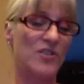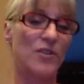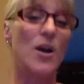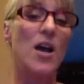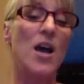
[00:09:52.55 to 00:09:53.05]

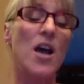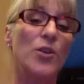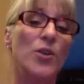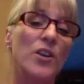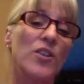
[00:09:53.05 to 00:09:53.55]
So
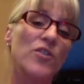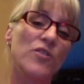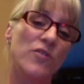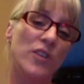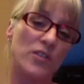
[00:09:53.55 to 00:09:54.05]
you can use
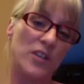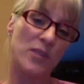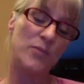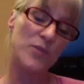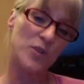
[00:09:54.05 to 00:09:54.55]
your
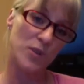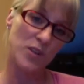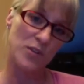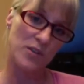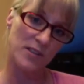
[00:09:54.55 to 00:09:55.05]
fingertips, you can
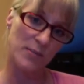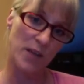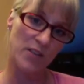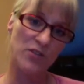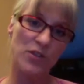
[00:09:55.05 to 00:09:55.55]
use a
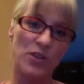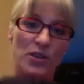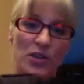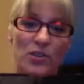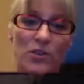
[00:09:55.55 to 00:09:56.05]
sponge, or you
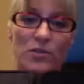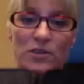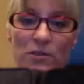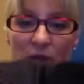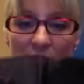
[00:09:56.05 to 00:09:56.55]
can
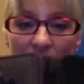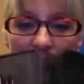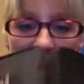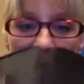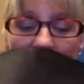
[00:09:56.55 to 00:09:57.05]
use makeup
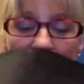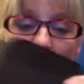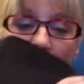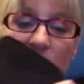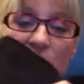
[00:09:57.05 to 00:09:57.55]
brushes. I
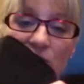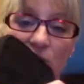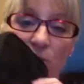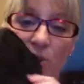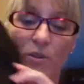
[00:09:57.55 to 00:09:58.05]
wanted to
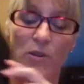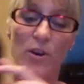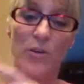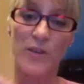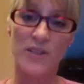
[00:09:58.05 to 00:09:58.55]
share with you
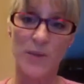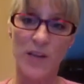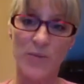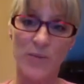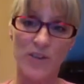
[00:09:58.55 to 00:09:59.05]
Arbonne's
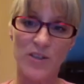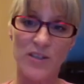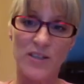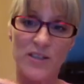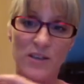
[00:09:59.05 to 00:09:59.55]
makeup brushes
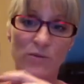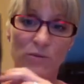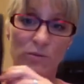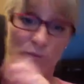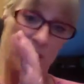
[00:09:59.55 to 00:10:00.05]
because they're
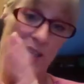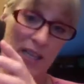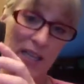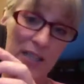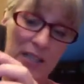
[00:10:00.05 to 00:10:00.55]
really
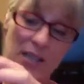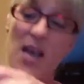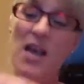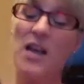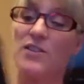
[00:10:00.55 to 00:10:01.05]
nice.
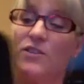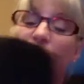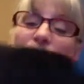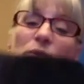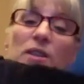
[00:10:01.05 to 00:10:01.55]

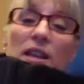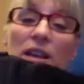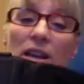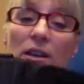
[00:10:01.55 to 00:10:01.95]
So the